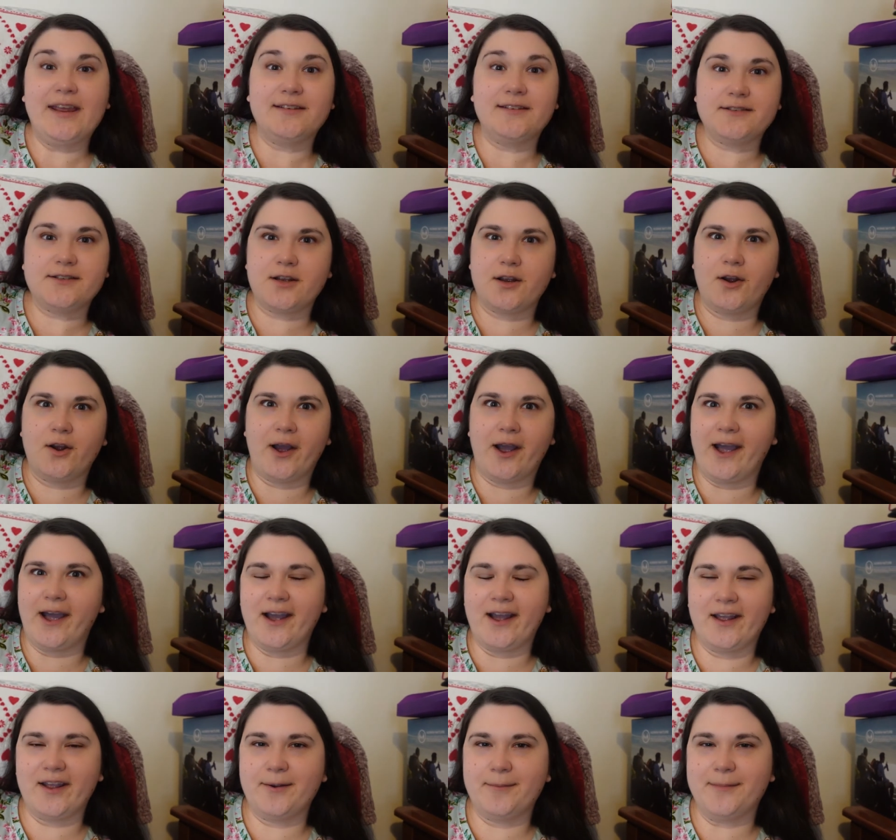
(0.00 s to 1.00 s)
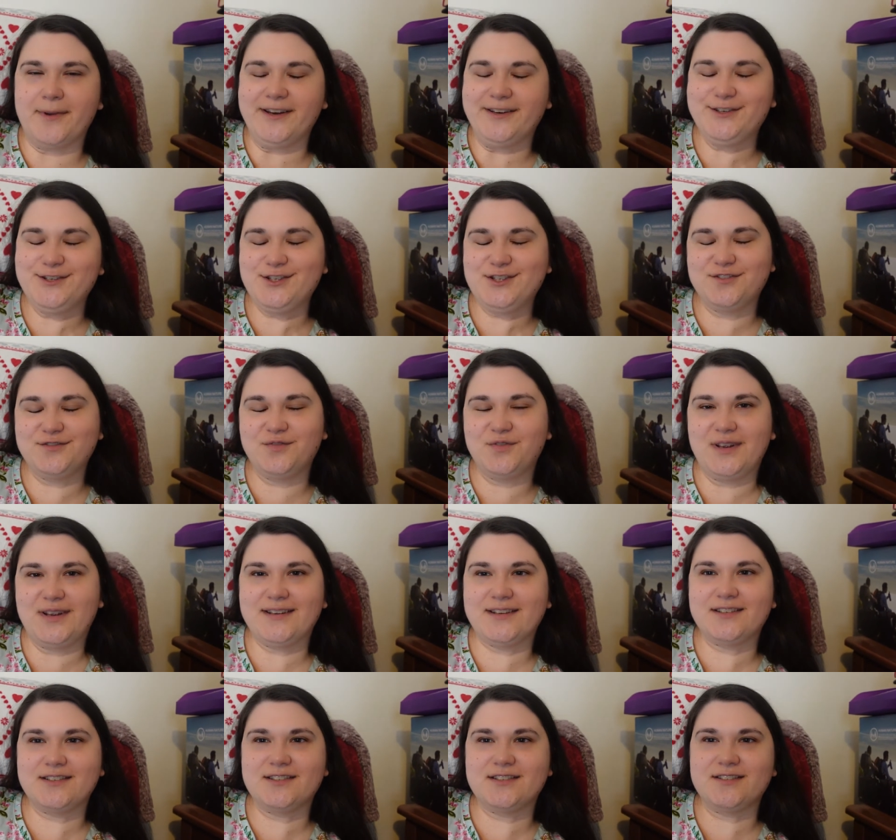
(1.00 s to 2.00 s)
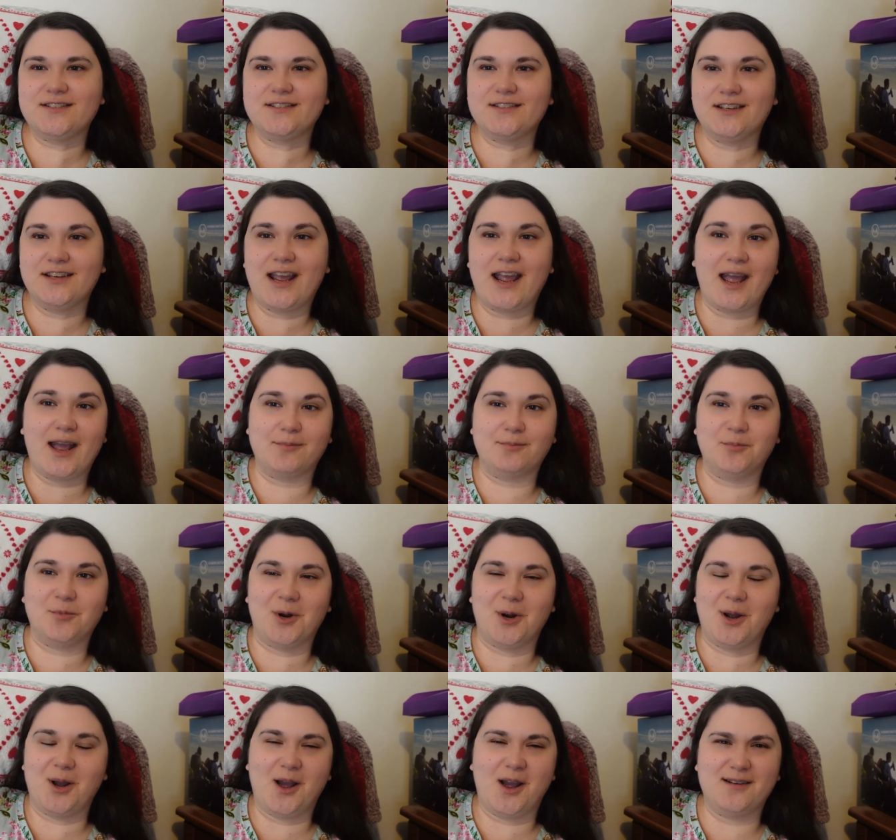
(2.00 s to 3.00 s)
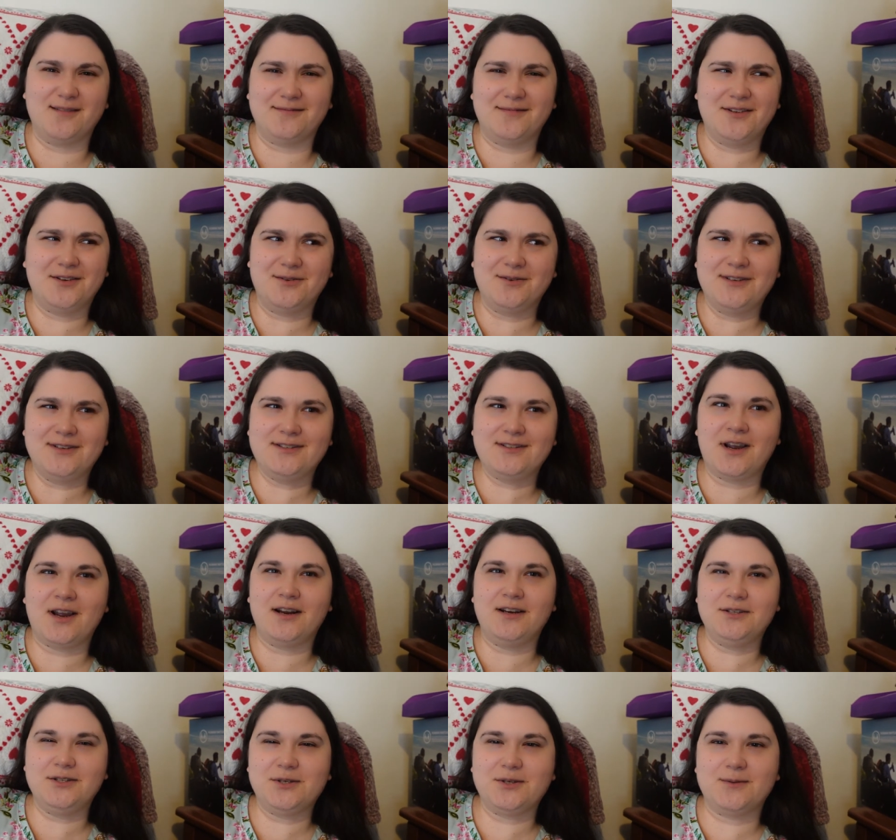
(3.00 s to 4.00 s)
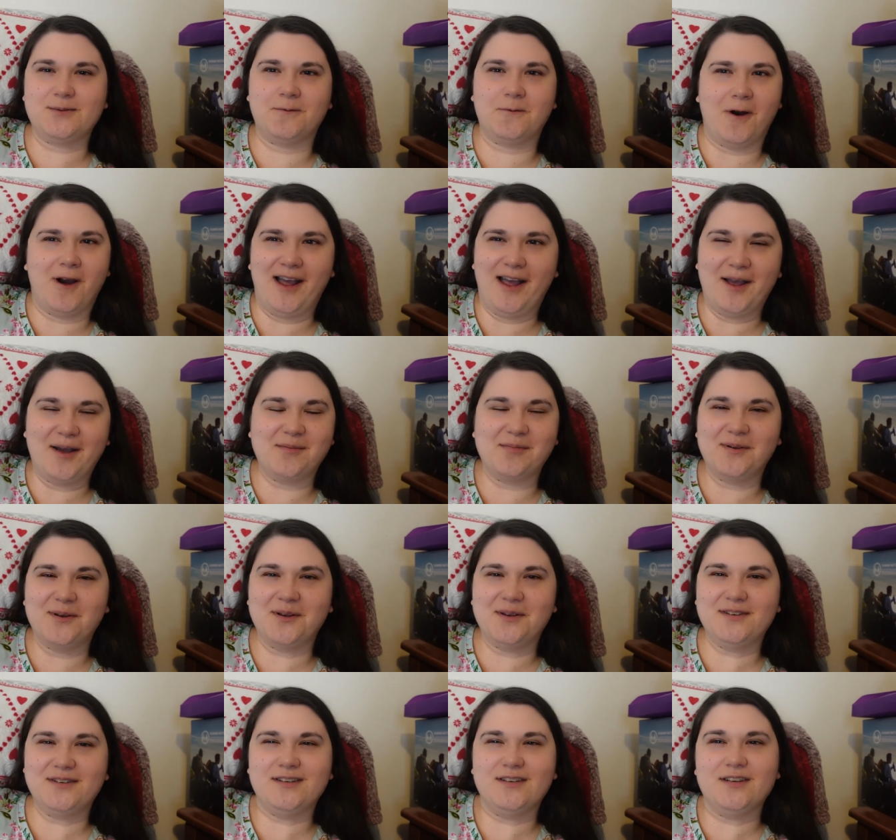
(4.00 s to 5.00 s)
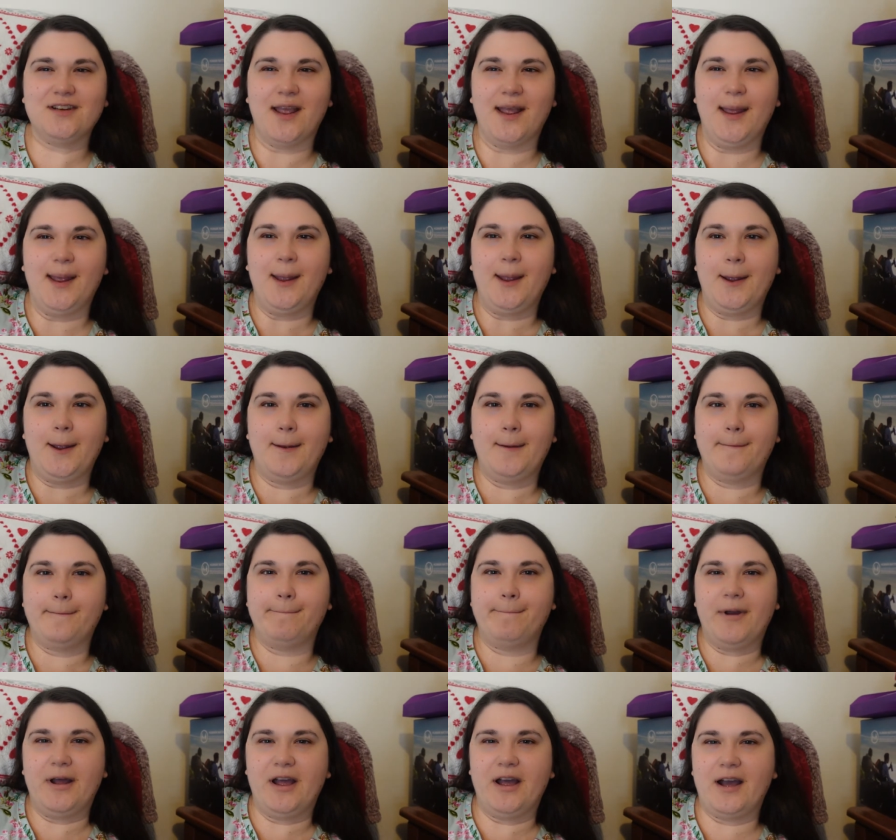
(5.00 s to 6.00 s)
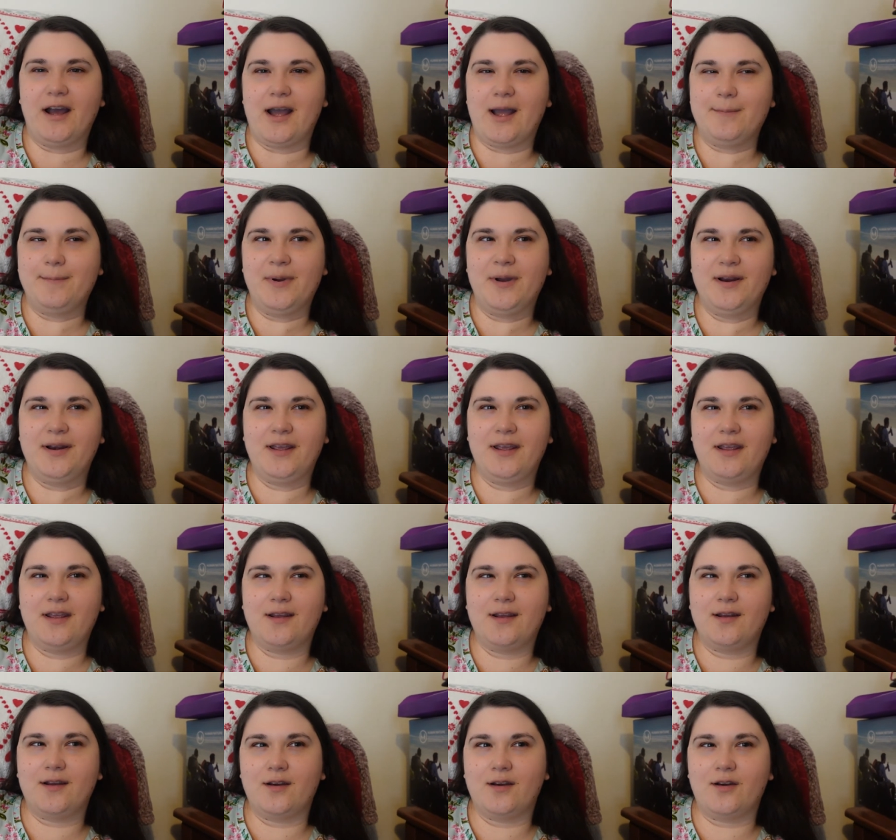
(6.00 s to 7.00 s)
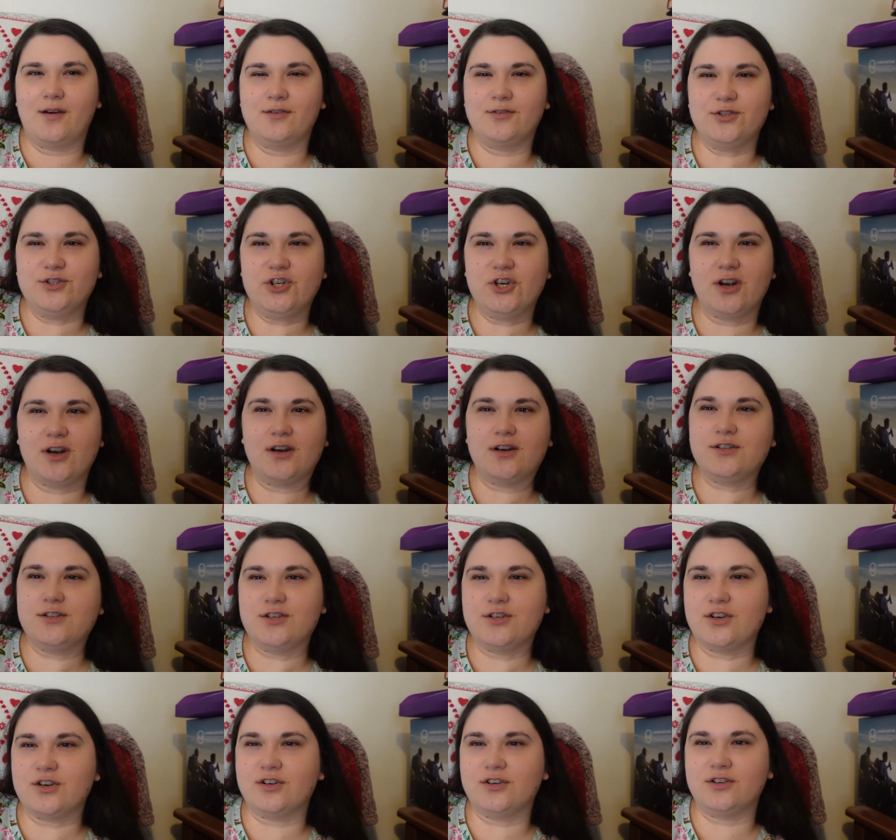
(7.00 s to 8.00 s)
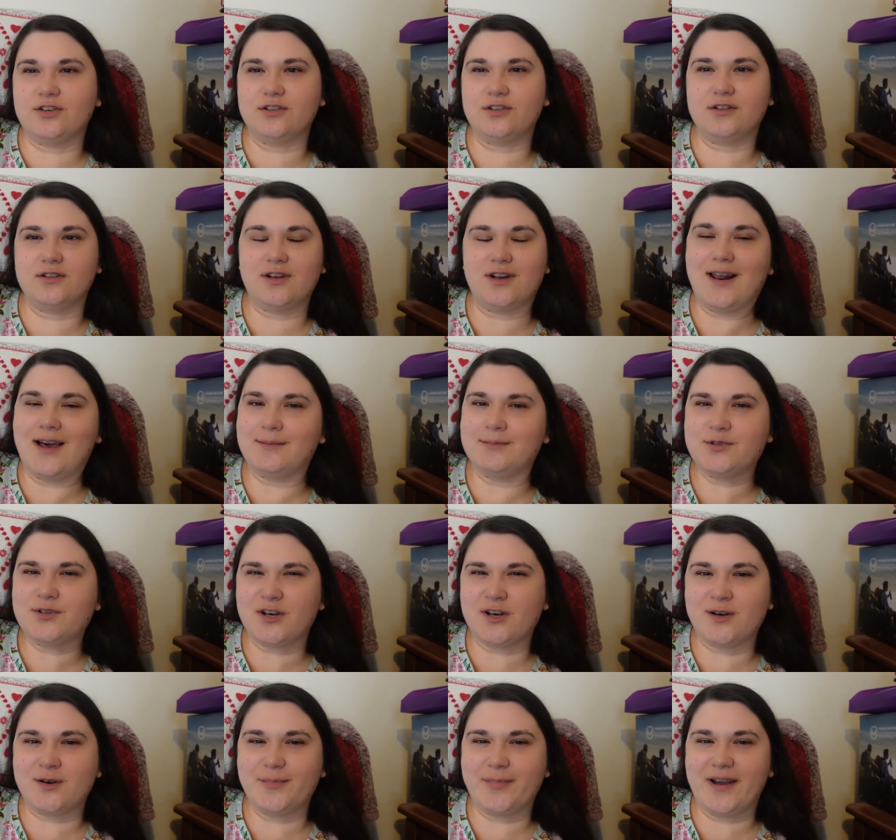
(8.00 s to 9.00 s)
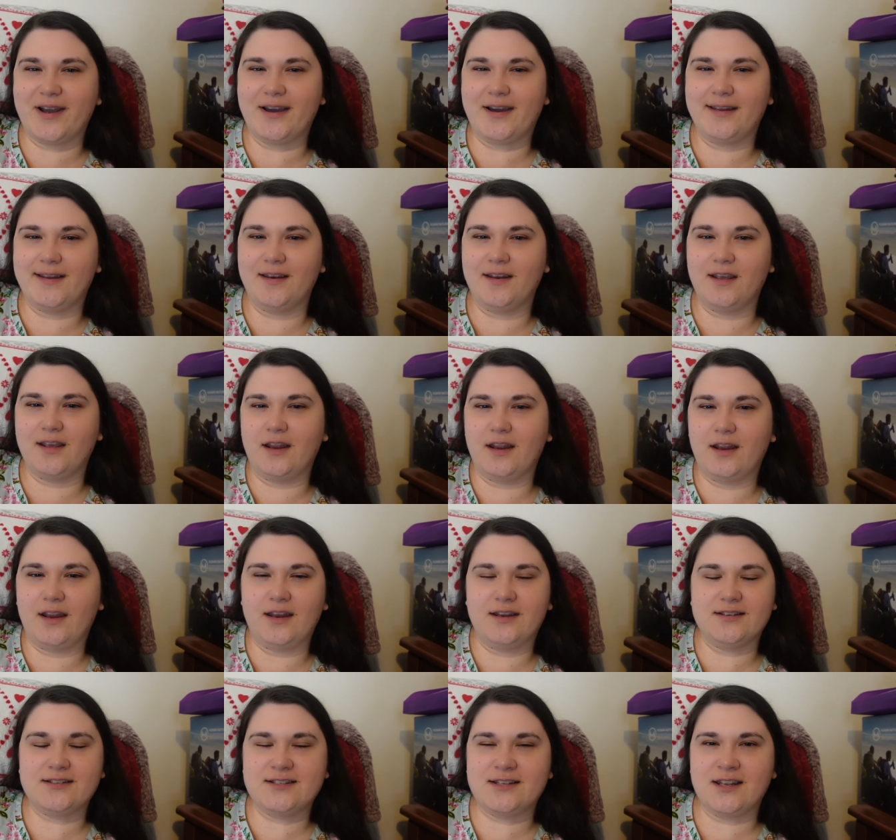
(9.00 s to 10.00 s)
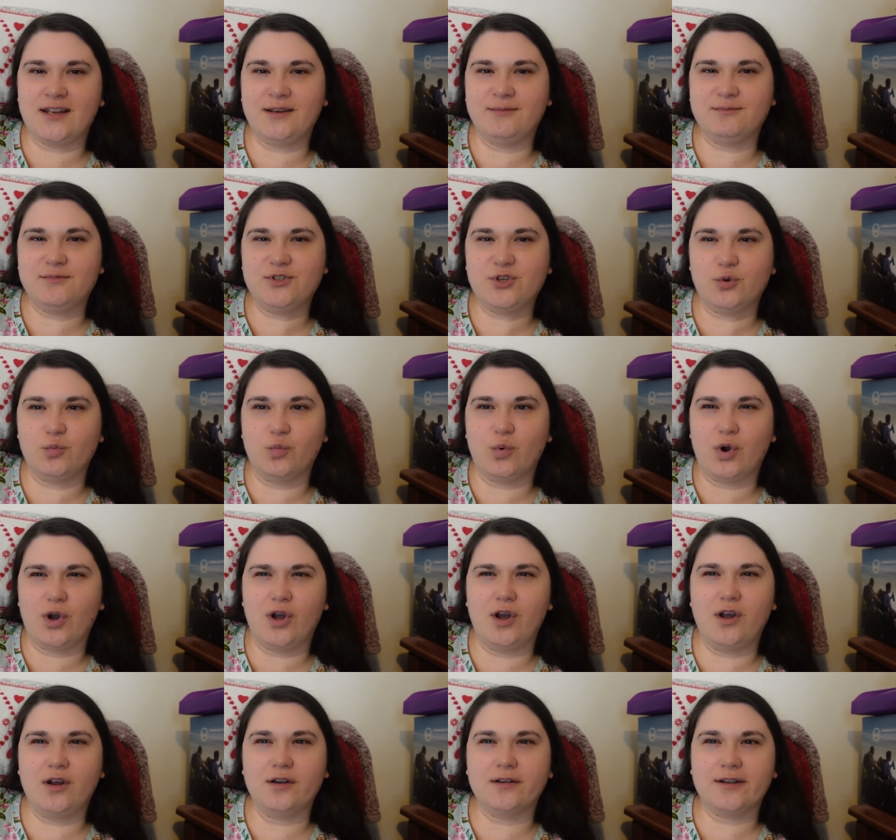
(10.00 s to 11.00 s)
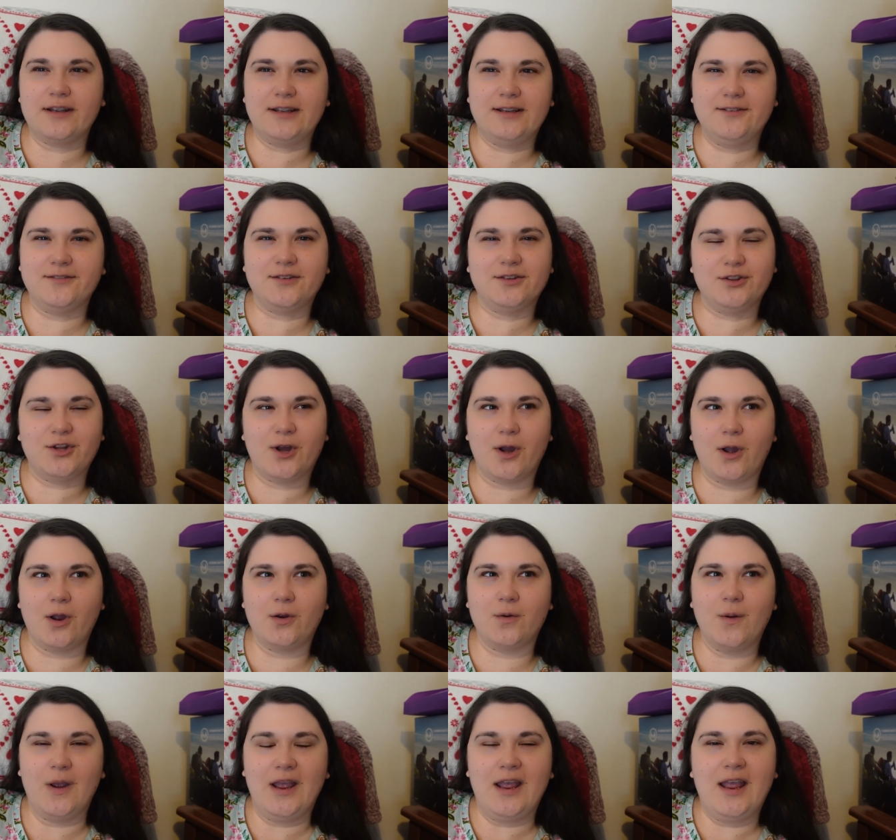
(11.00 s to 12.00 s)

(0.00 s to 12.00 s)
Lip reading: So I managed to fix the camera. I'm not entirely sure what happened, but I put it on charge on the laptop and it seemed to work even though